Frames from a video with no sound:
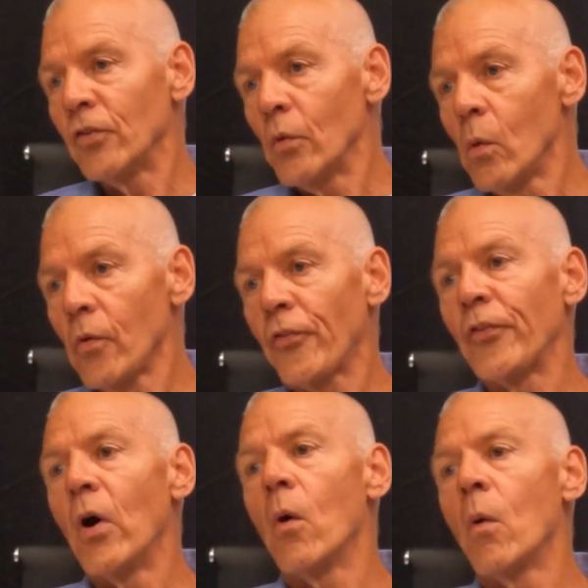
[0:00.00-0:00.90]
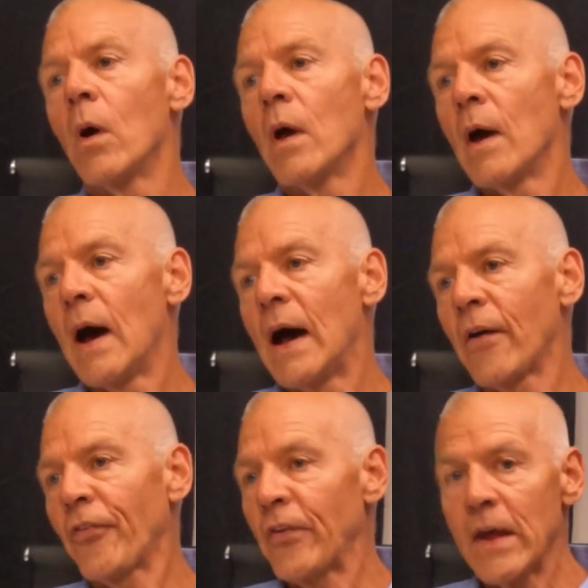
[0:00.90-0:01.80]
tool. So
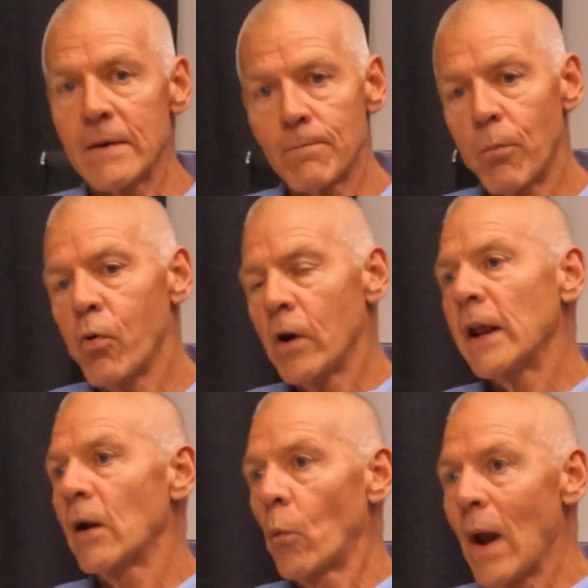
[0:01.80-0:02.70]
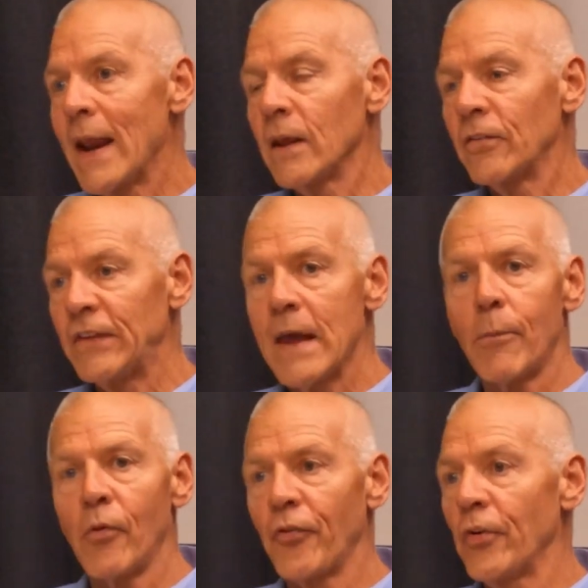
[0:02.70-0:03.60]
I'll say, put in a writing
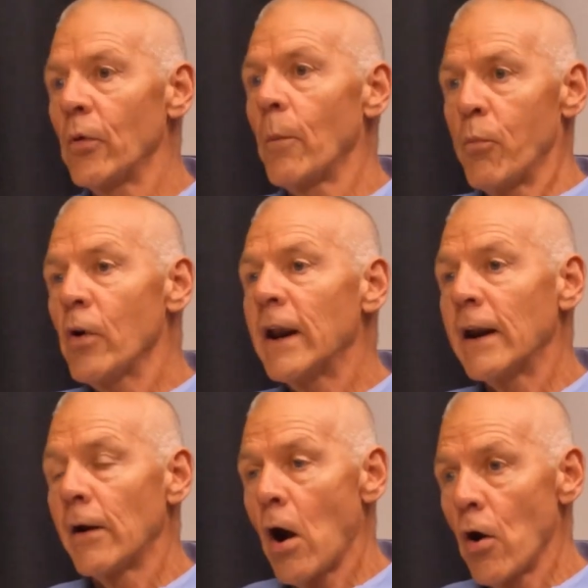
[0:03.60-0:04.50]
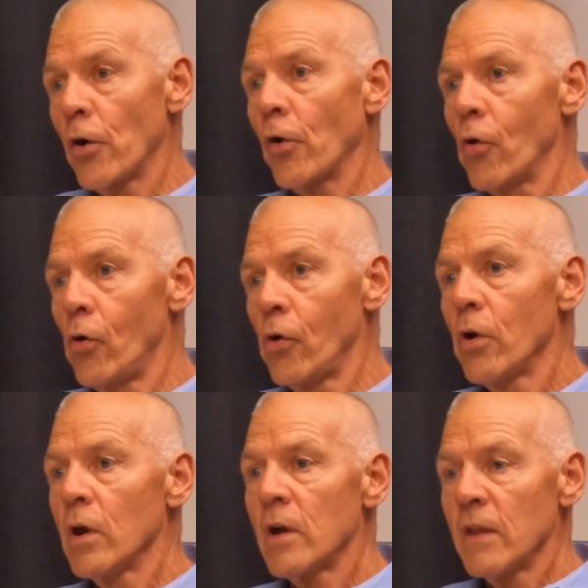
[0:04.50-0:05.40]
sample. So put in an article
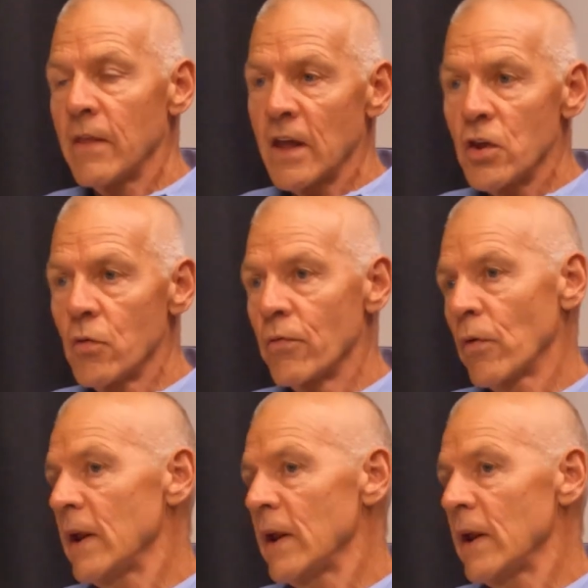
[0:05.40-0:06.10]
that you've